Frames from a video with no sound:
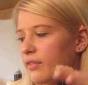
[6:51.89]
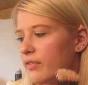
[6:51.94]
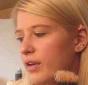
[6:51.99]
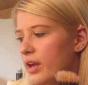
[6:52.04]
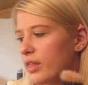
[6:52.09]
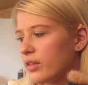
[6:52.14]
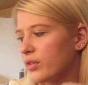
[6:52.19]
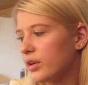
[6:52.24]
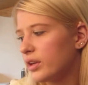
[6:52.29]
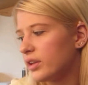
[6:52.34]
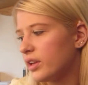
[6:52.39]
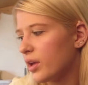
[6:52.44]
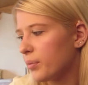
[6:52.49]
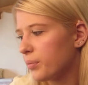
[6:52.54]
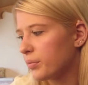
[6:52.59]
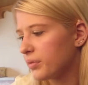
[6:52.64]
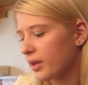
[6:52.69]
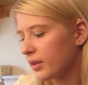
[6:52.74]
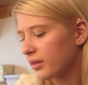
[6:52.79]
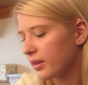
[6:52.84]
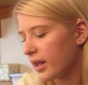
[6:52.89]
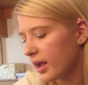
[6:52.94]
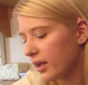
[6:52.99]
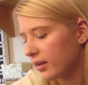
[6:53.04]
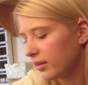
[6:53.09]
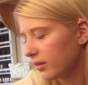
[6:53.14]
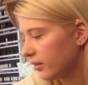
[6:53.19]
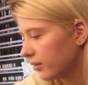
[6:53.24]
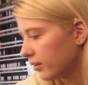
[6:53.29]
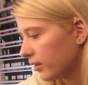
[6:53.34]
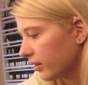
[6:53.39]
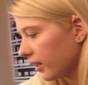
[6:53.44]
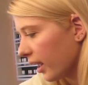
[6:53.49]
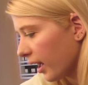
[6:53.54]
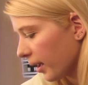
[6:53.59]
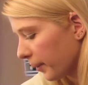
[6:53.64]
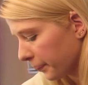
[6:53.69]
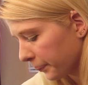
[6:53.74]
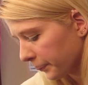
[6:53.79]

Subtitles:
feathery tips on the ends. Yeah.